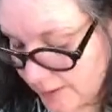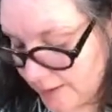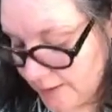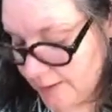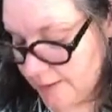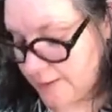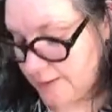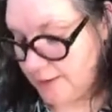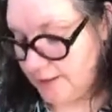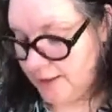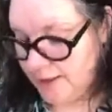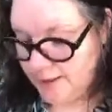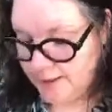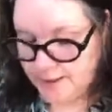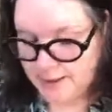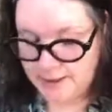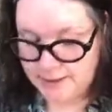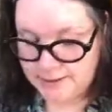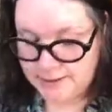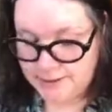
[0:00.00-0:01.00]
Let's lay
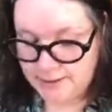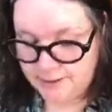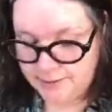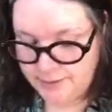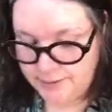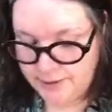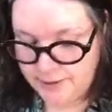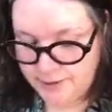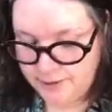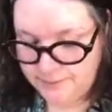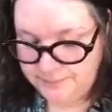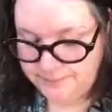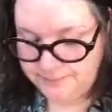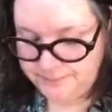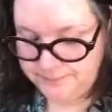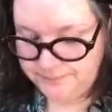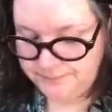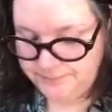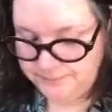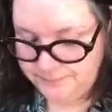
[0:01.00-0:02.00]
that down there.
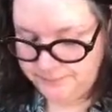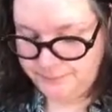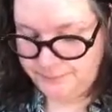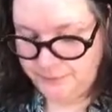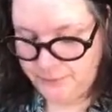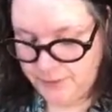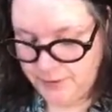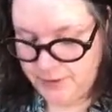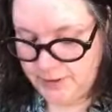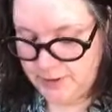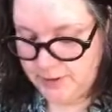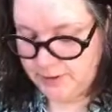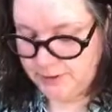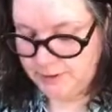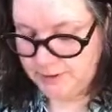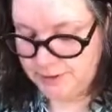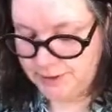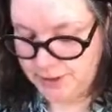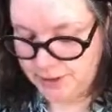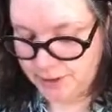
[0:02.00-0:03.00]

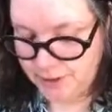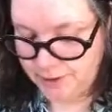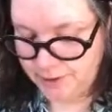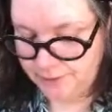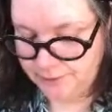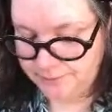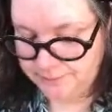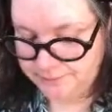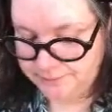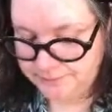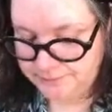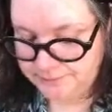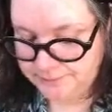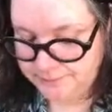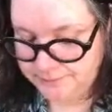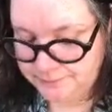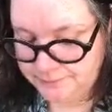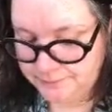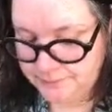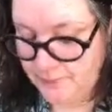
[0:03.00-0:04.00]
Stick.
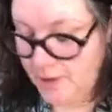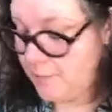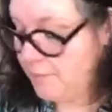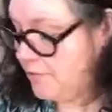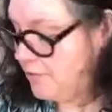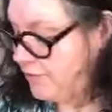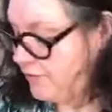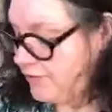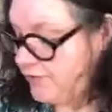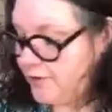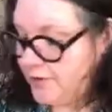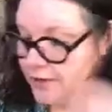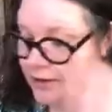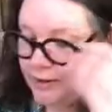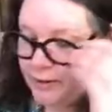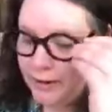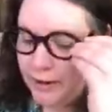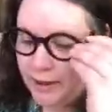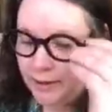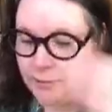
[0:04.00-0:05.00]
I'm using the
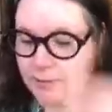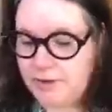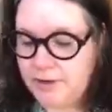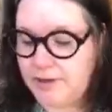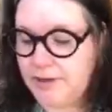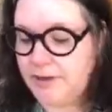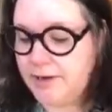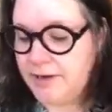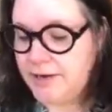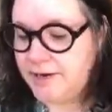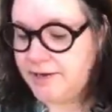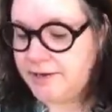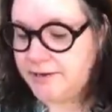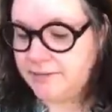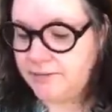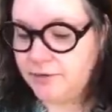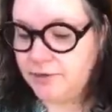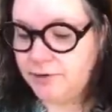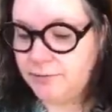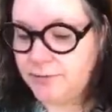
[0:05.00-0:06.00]
liquid
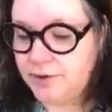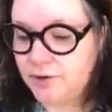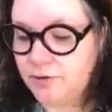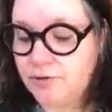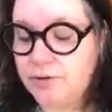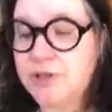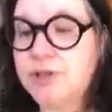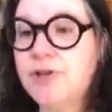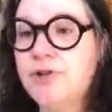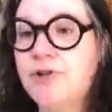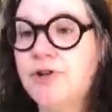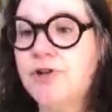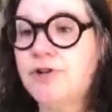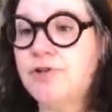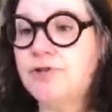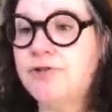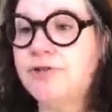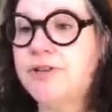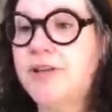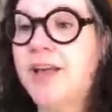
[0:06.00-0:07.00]
adhesive glue, but of course you could
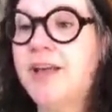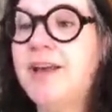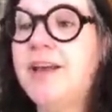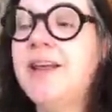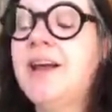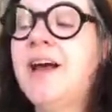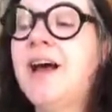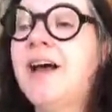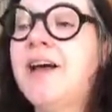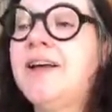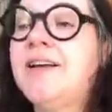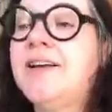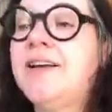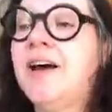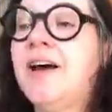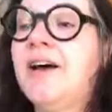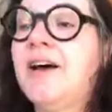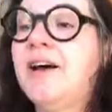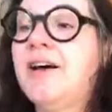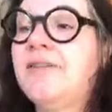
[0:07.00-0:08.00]
use any kind
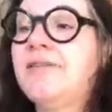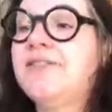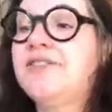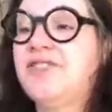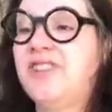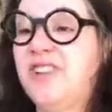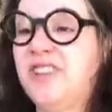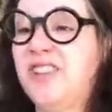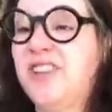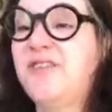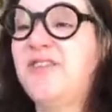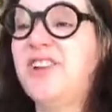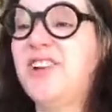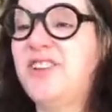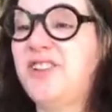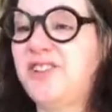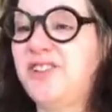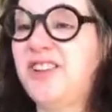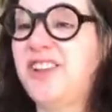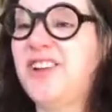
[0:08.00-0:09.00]
of struggling for
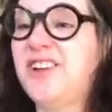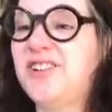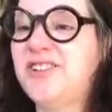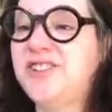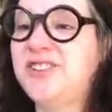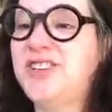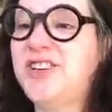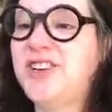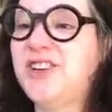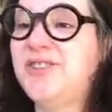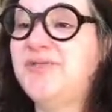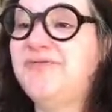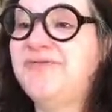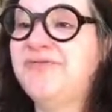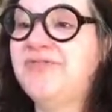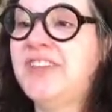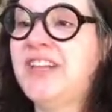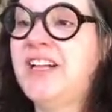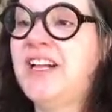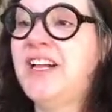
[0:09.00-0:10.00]
years too.
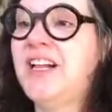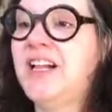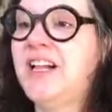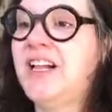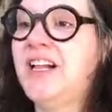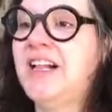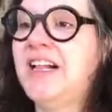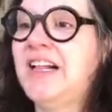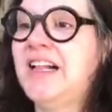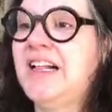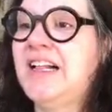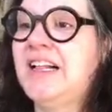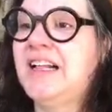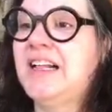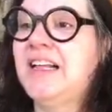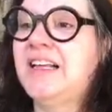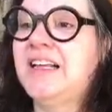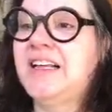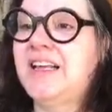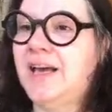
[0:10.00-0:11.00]

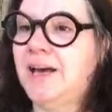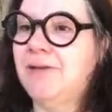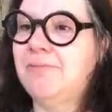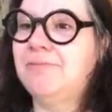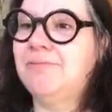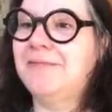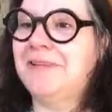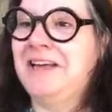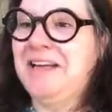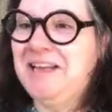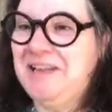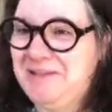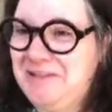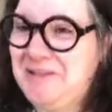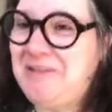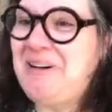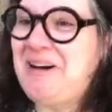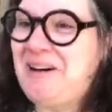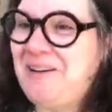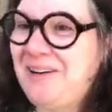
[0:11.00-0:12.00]
Yep, you
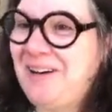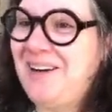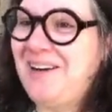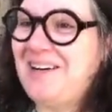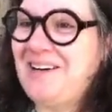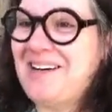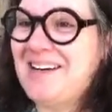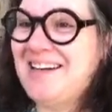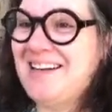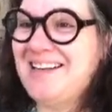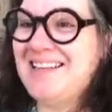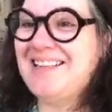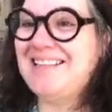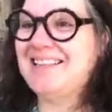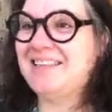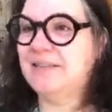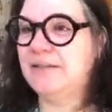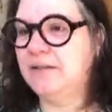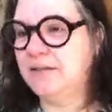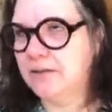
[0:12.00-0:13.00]
know how hard it is?
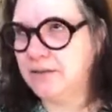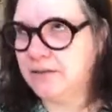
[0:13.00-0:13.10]
Ugh.